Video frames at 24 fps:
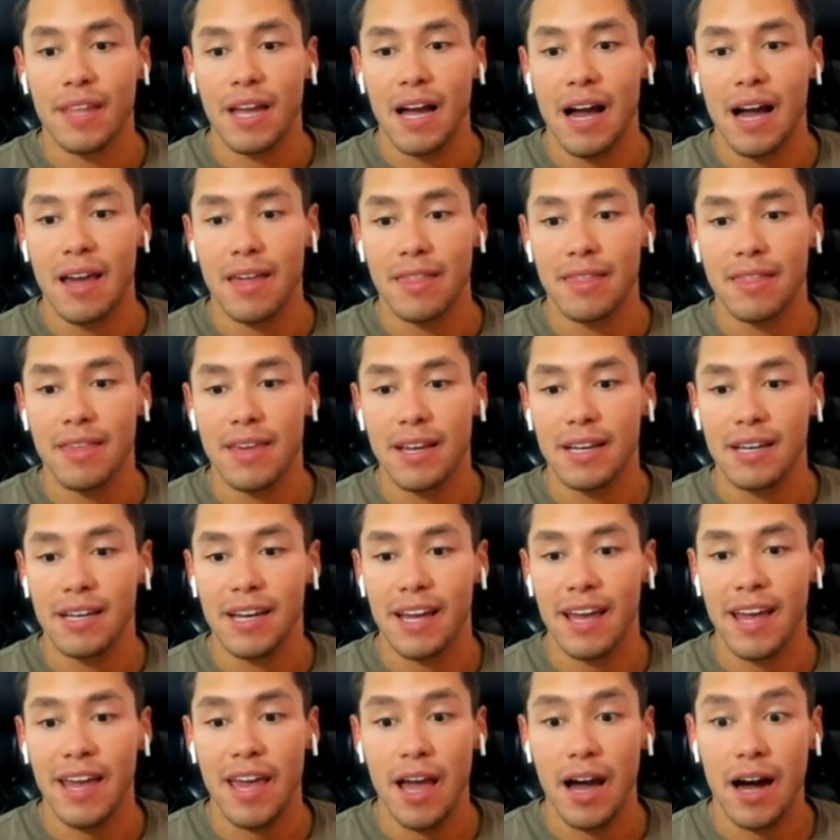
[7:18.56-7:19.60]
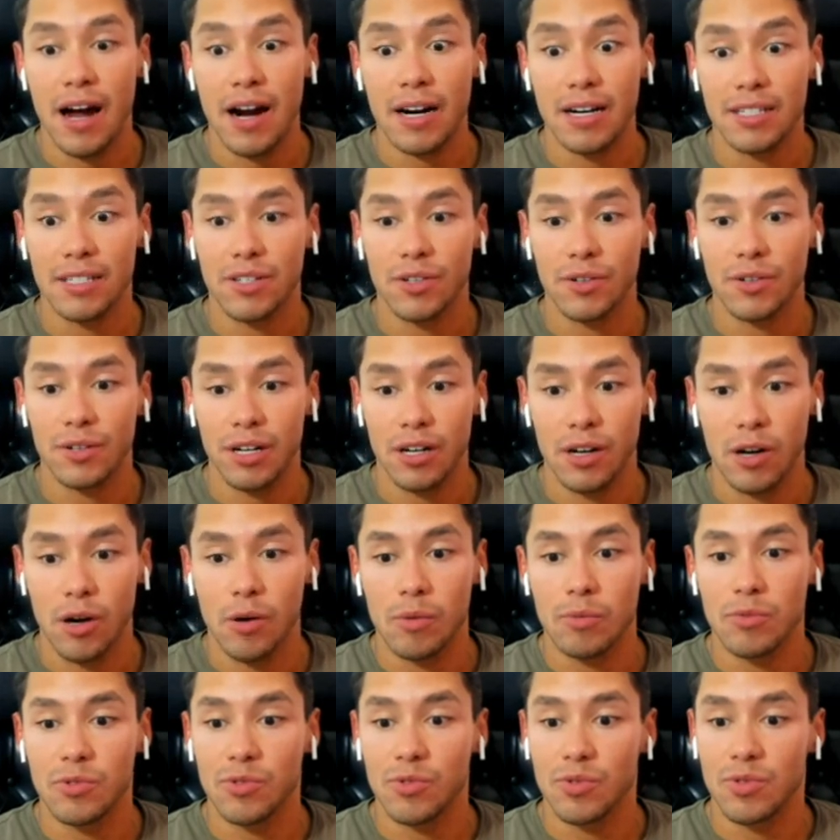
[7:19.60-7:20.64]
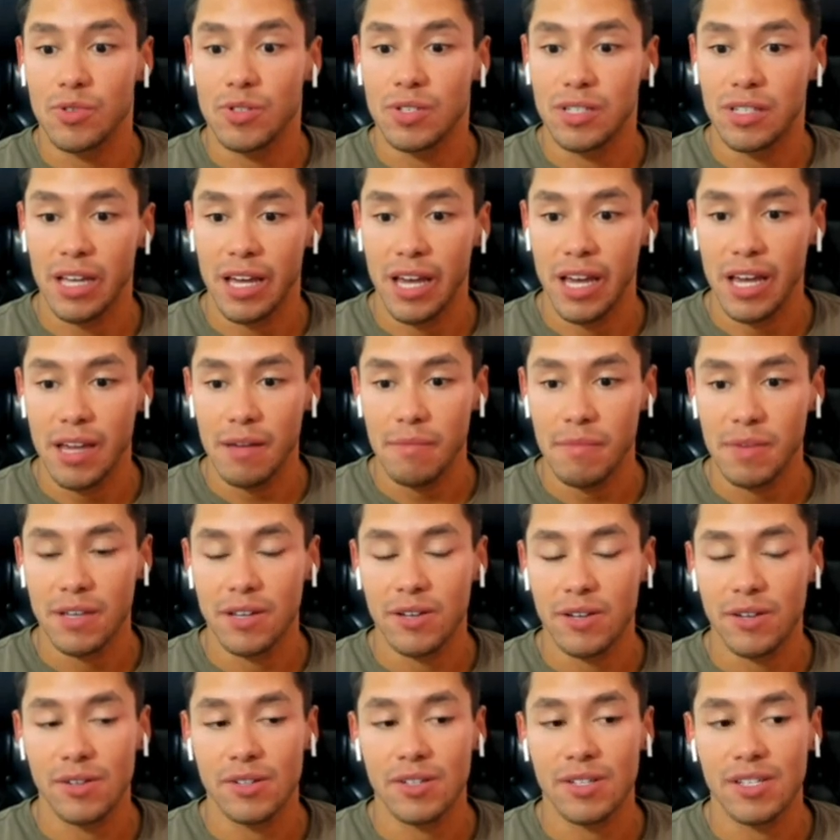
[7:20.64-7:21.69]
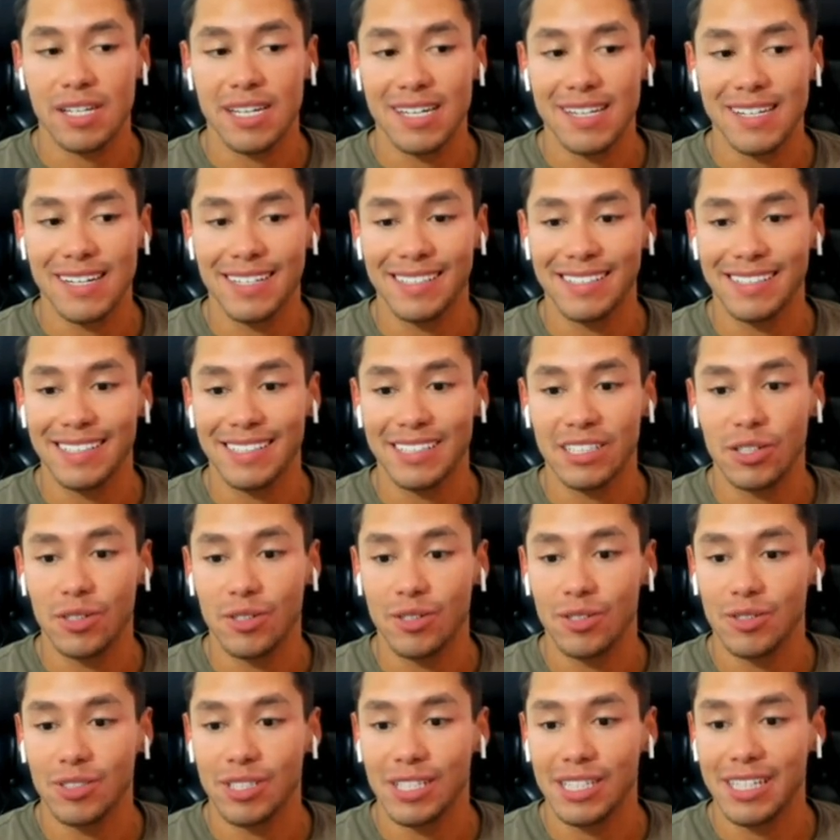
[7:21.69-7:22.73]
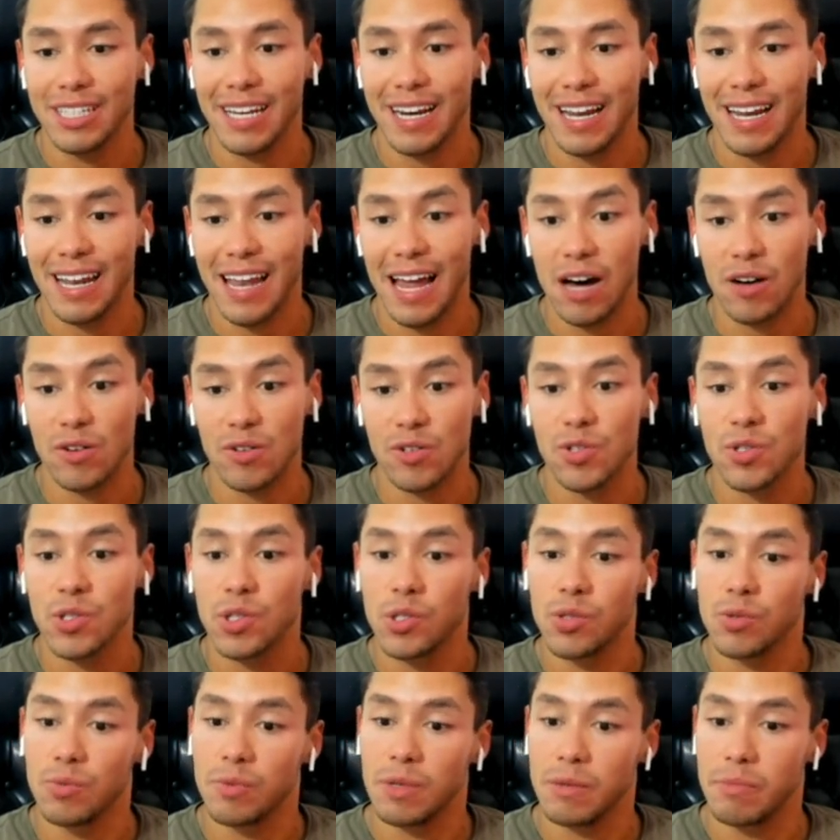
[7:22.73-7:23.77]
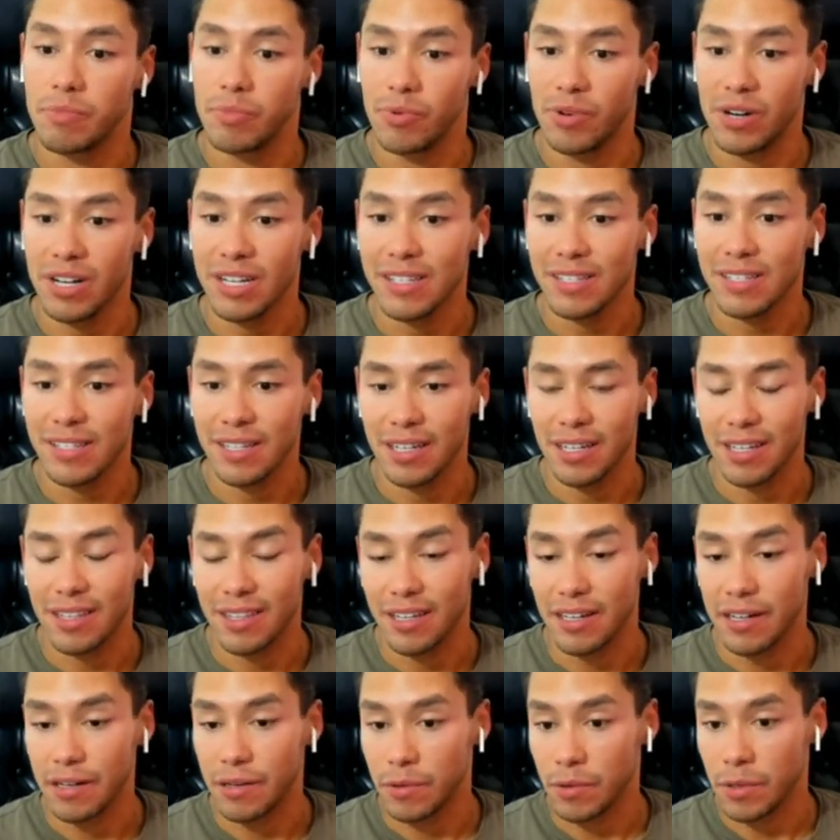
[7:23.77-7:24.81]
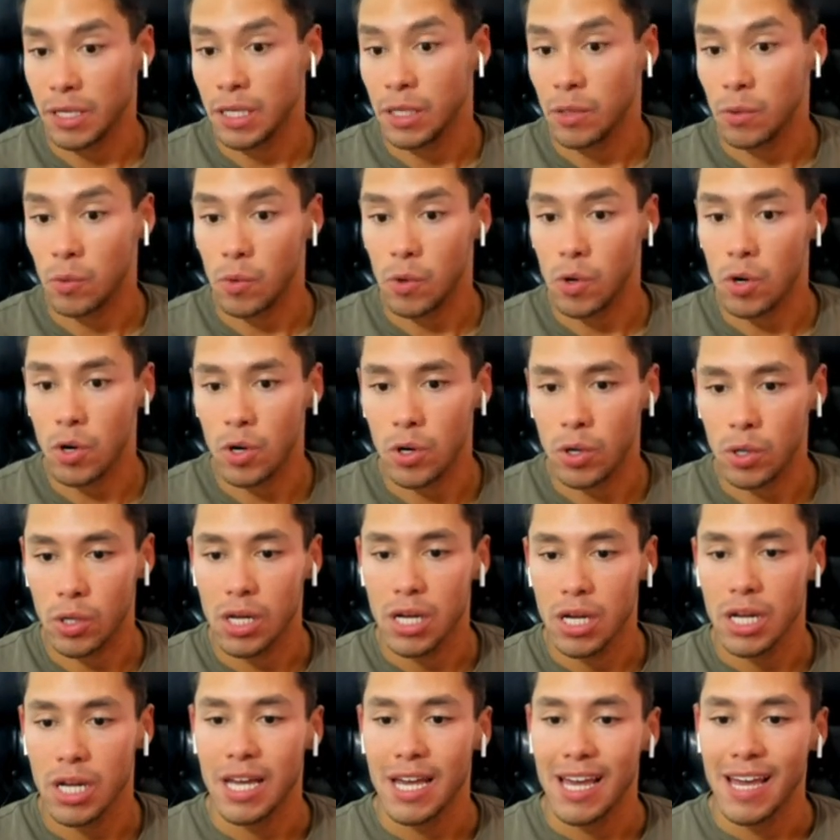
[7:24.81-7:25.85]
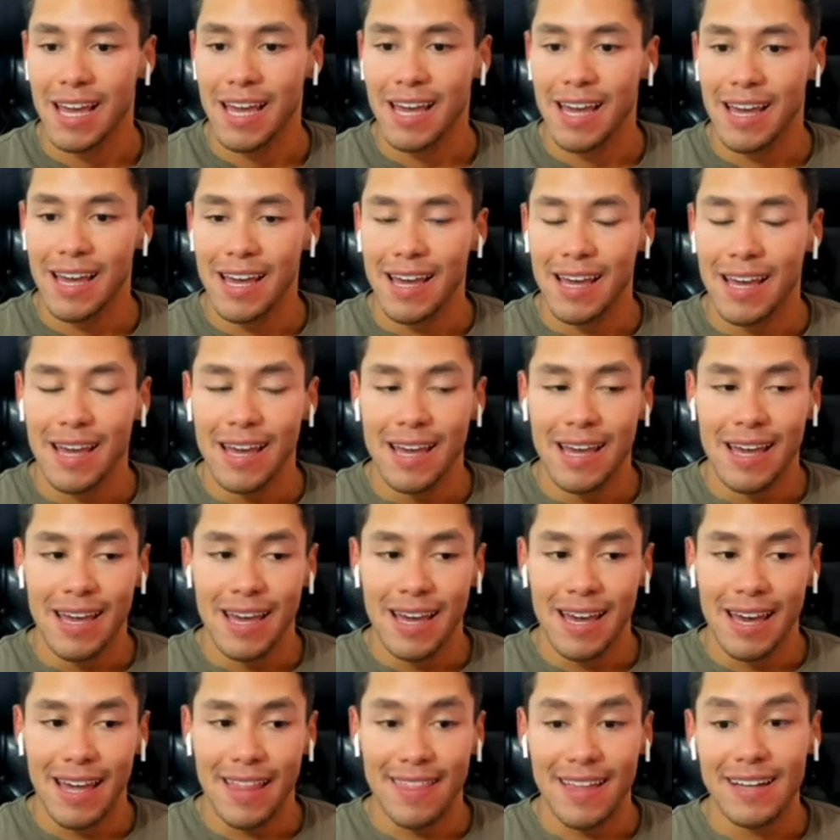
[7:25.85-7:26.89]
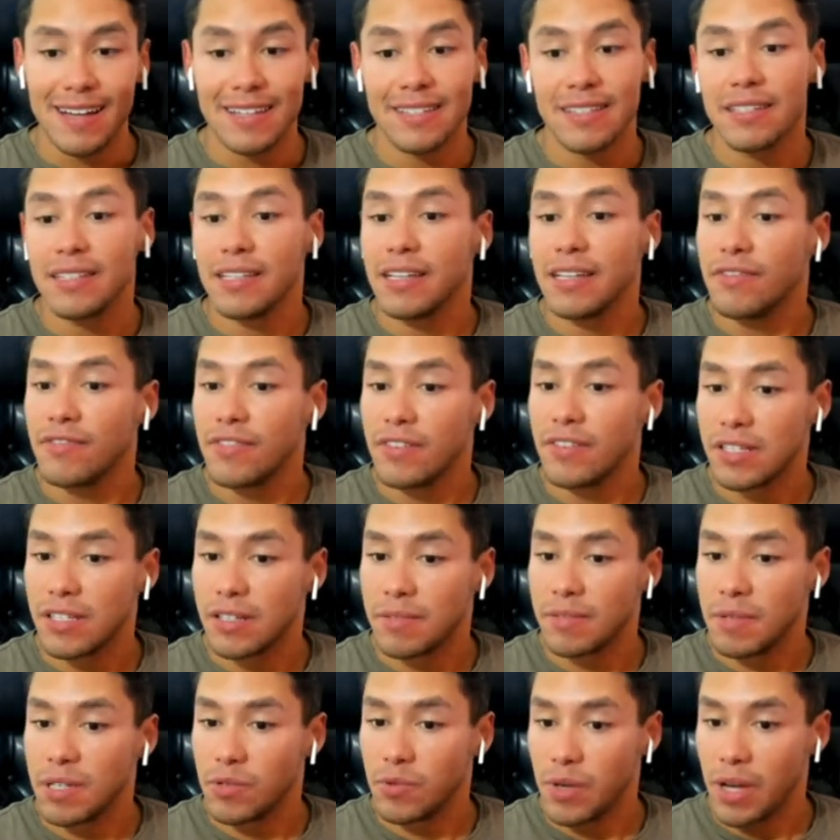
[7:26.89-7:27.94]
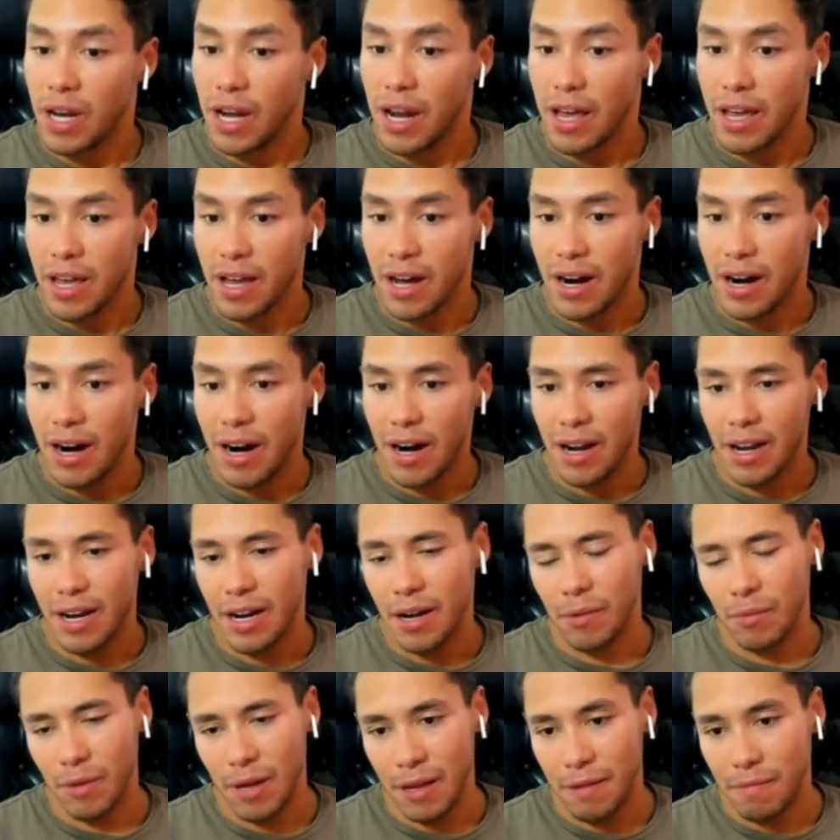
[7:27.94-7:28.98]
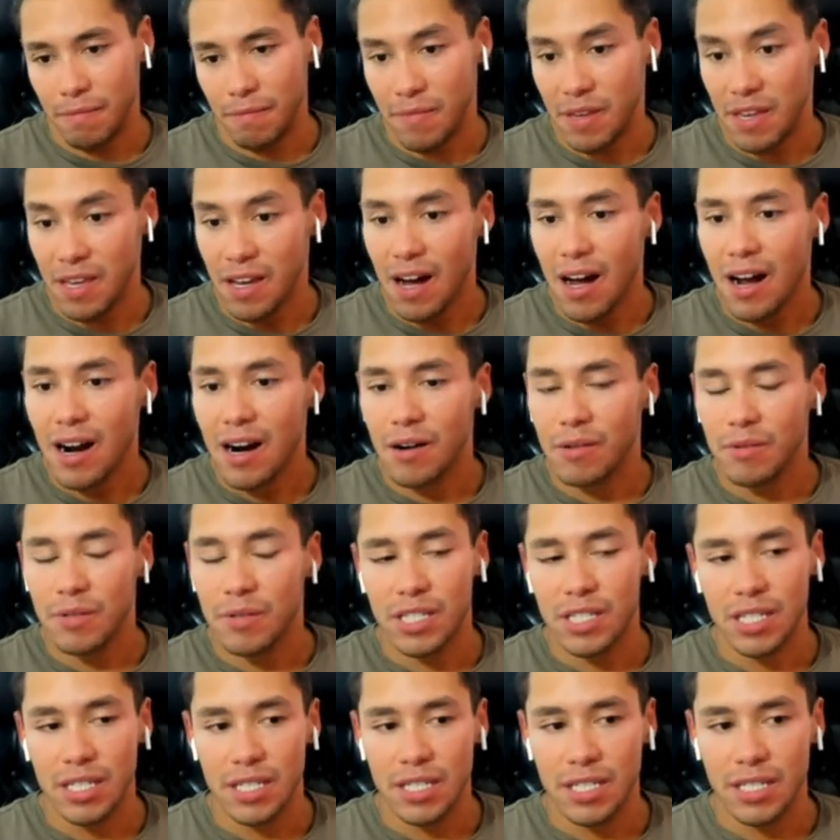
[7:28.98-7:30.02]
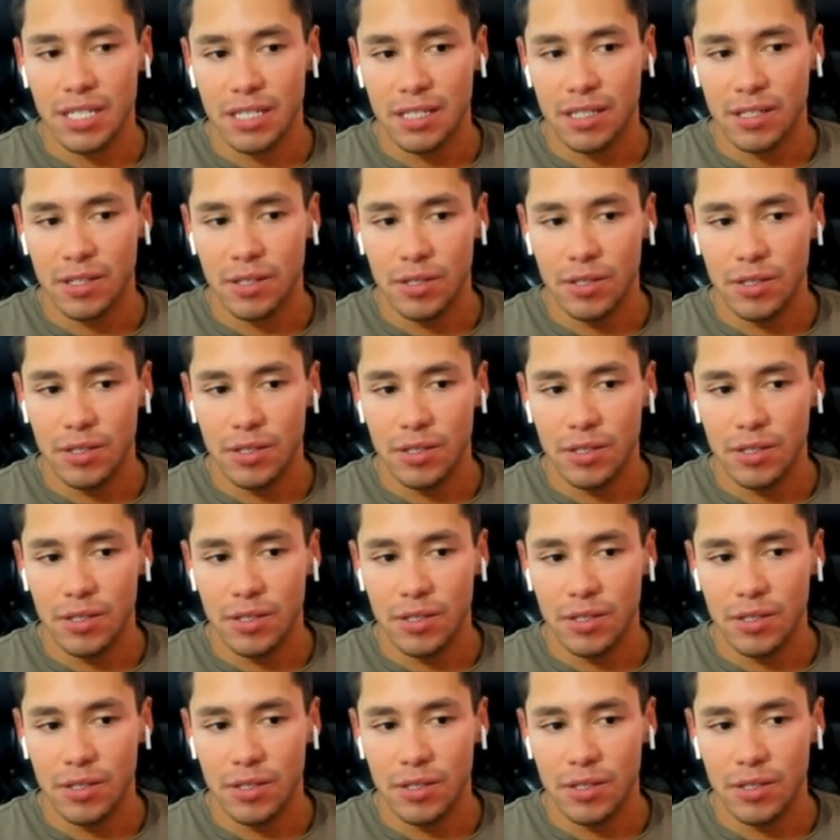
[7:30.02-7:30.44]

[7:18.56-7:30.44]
I think AR is gonna come to stay because it's a technology that allows you to be present in the real world. That's the difference between AR and VR, which is